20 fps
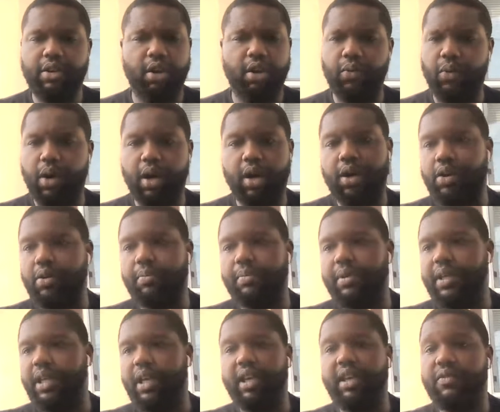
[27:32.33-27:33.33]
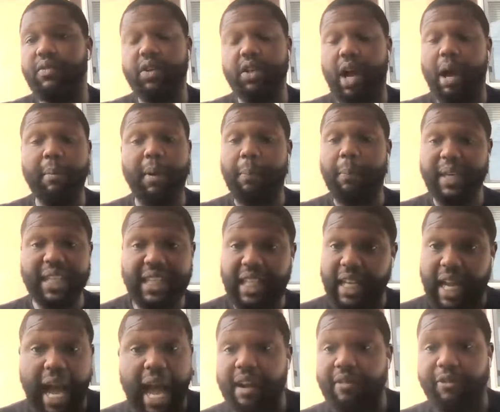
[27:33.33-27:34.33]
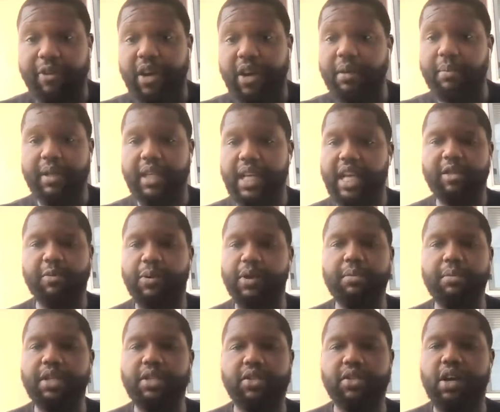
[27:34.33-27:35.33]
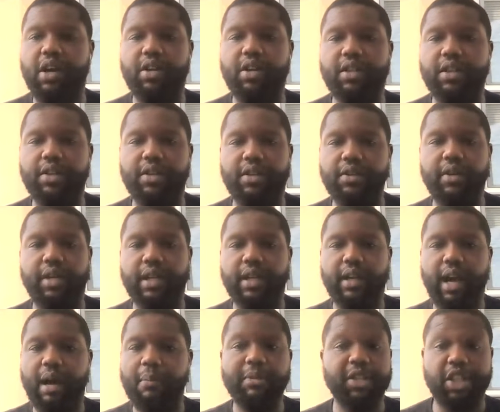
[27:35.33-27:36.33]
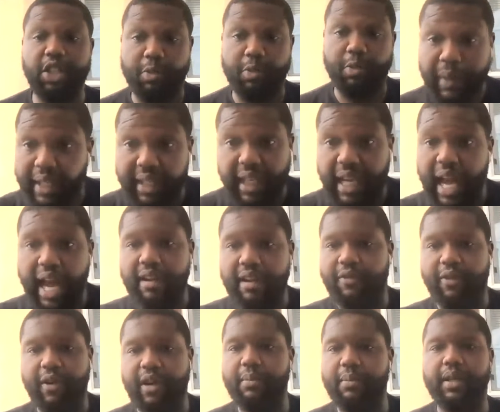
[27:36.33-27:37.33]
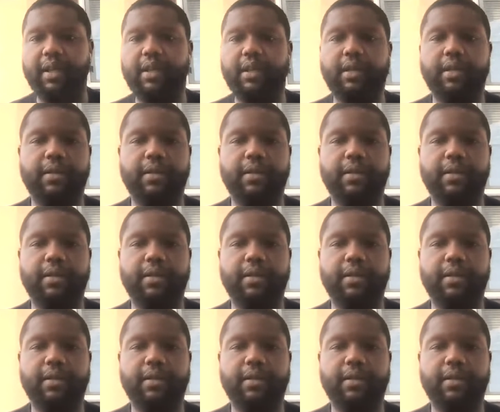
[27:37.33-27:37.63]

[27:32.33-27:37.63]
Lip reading: oh, we're all gonna be individual. I'm gonna beat the guy in front of me. That's pretty much all they're doing. I'm gonna just beat the guy in front of me.